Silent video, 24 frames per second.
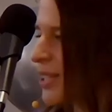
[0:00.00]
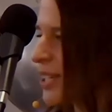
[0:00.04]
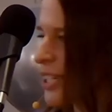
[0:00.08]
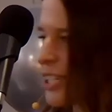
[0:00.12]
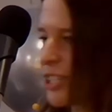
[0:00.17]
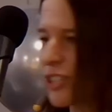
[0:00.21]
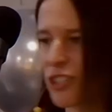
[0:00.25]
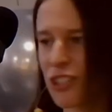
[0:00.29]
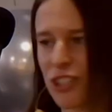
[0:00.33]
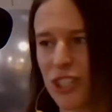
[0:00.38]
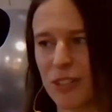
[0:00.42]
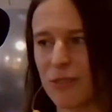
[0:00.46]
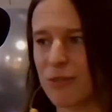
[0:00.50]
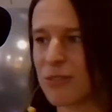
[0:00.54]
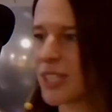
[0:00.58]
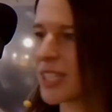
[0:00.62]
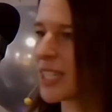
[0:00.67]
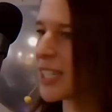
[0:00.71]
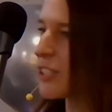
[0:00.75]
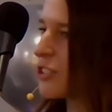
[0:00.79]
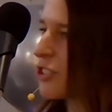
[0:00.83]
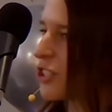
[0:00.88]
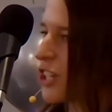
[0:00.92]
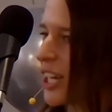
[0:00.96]
is
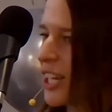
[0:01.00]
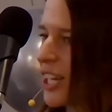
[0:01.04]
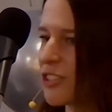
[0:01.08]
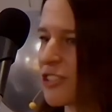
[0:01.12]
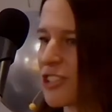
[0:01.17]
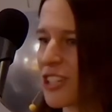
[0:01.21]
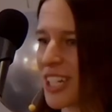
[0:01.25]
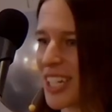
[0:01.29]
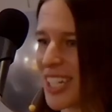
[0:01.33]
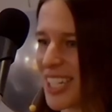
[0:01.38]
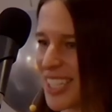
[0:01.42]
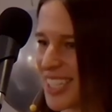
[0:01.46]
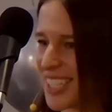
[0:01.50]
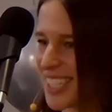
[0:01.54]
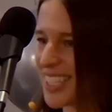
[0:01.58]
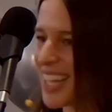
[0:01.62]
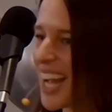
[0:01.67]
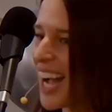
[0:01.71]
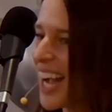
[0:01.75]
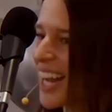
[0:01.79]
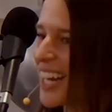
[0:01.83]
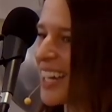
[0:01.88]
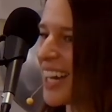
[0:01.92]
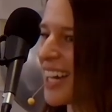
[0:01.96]
shifting and changing
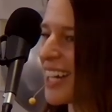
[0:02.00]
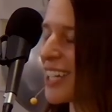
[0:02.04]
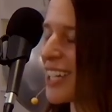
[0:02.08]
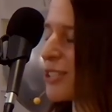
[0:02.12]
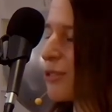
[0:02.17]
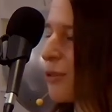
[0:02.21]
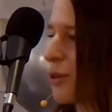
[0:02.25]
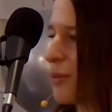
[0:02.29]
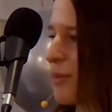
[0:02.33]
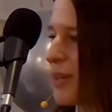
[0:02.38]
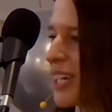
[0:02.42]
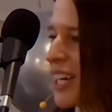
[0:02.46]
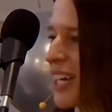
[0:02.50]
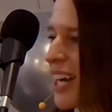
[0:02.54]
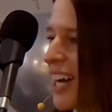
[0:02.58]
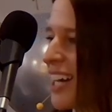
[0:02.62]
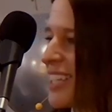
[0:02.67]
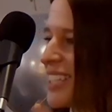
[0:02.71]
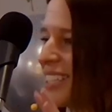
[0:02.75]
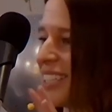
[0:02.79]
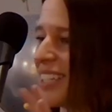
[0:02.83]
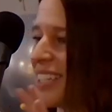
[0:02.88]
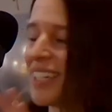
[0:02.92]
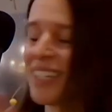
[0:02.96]
inside us or
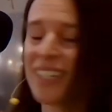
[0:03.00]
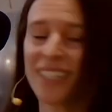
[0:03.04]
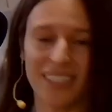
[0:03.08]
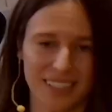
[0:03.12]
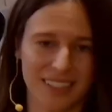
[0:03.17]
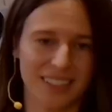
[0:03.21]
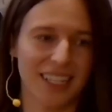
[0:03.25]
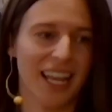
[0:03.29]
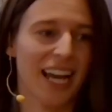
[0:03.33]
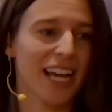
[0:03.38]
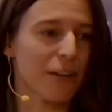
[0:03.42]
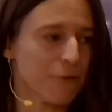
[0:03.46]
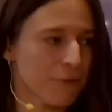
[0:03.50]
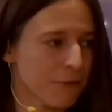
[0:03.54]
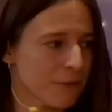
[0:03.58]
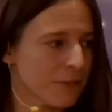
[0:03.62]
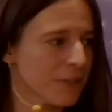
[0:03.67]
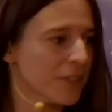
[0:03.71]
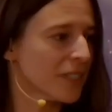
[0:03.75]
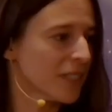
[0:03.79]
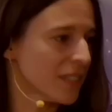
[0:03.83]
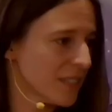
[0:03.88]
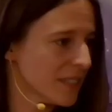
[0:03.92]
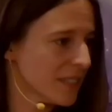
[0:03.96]
because life
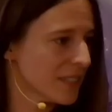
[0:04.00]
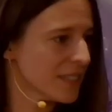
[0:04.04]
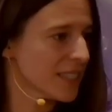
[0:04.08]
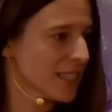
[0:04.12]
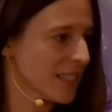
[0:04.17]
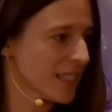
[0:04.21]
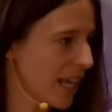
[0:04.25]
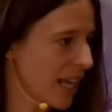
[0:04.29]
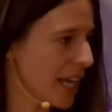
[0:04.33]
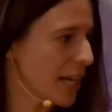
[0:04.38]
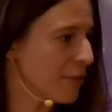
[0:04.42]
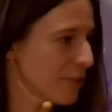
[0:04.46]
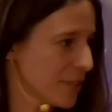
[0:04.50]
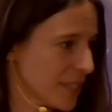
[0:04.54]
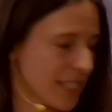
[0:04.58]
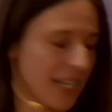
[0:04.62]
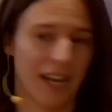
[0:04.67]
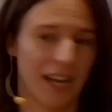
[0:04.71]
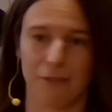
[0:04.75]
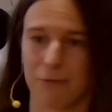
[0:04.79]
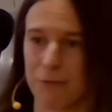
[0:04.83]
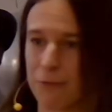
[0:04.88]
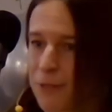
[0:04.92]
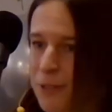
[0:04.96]
did life
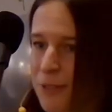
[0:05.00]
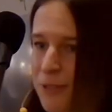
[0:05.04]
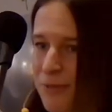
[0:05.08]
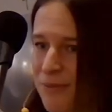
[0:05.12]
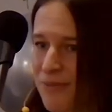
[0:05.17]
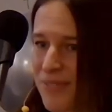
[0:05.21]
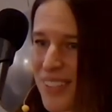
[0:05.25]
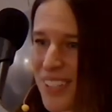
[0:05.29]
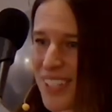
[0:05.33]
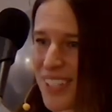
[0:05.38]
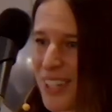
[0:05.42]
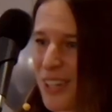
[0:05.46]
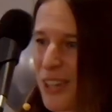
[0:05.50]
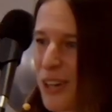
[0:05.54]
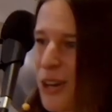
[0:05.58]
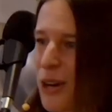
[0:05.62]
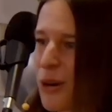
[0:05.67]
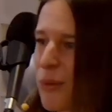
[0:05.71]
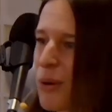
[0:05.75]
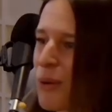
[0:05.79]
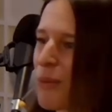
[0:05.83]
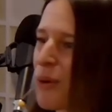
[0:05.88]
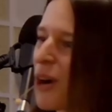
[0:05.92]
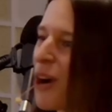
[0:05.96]
stuff,
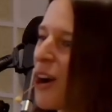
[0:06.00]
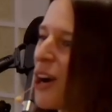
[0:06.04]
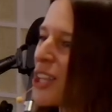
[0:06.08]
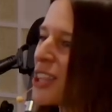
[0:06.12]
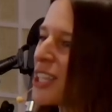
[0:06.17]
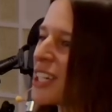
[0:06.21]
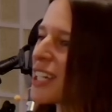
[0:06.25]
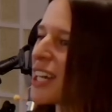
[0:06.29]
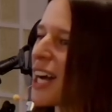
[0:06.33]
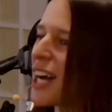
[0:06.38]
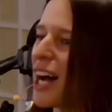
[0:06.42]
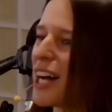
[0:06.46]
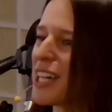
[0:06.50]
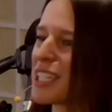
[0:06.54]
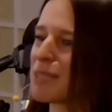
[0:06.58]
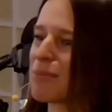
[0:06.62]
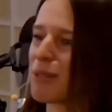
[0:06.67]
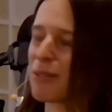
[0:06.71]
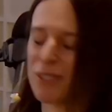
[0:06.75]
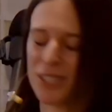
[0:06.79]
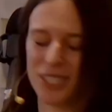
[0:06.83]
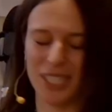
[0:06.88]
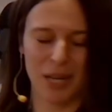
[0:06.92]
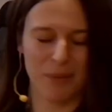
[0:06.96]
when we're on the cusp
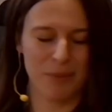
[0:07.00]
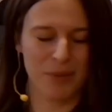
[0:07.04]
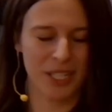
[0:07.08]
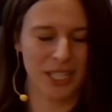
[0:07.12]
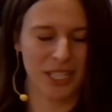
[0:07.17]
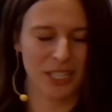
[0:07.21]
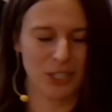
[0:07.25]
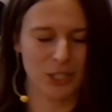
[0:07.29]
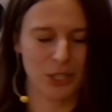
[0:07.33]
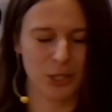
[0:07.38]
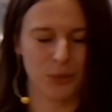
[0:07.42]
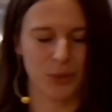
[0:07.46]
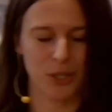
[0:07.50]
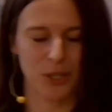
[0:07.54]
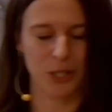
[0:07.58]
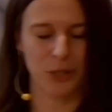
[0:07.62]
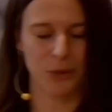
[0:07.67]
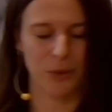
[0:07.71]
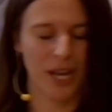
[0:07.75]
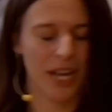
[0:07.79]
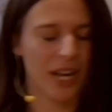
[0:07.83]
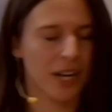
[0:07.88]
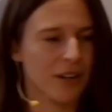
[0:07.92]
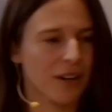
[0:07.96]
of stepping into a
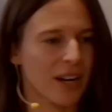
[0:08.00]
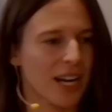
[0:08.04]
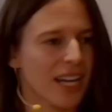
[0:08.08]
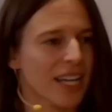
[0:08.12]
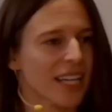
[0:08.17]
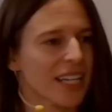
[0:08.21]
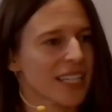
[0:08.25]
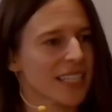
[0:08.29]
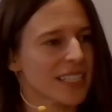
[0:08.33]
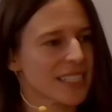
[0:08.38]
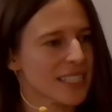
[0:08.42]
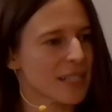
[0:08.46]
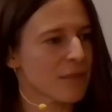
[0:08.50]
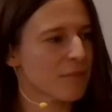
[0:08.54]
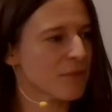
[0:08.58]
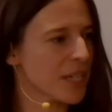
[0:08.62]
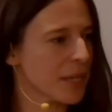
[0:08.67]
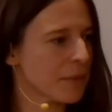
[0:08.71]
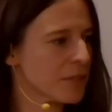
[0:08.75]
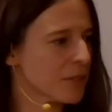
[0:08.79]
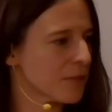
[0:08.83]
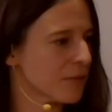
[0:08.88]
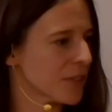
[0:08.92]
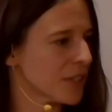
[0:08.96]
new era, it can
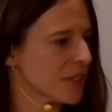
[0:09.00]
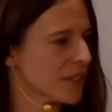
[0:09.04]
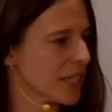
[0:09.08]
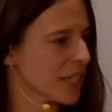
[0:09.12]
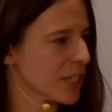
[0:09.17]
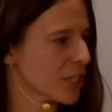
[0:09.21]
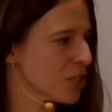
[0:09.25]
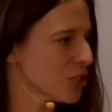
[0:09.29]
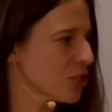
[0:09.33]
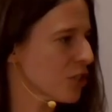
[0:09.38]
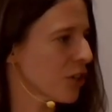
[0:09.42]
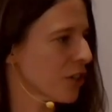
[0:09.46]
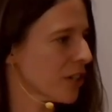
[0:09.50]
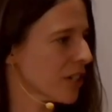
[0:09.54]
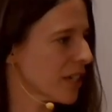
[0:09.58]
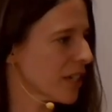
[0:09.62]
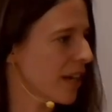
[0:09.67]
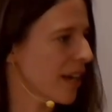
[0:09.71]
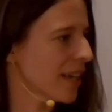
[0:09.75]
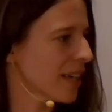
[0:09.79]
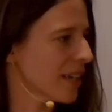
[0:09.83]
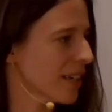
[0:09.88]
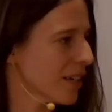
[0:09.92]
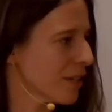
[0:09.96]
sometimes feel like a dark
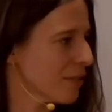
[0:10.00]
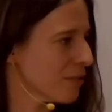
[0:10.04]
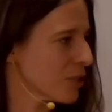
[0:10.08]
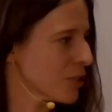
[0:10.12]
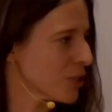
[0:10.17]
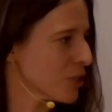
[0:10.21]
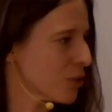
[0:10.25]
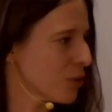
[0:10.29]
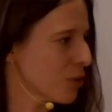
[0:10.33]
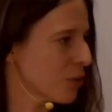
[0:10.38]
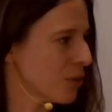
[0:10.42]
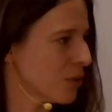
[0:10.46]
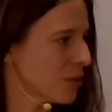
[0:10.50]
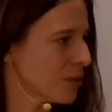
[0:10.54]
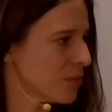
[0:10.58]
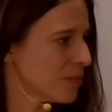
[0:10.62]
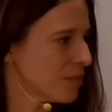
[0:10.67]
night of the soul.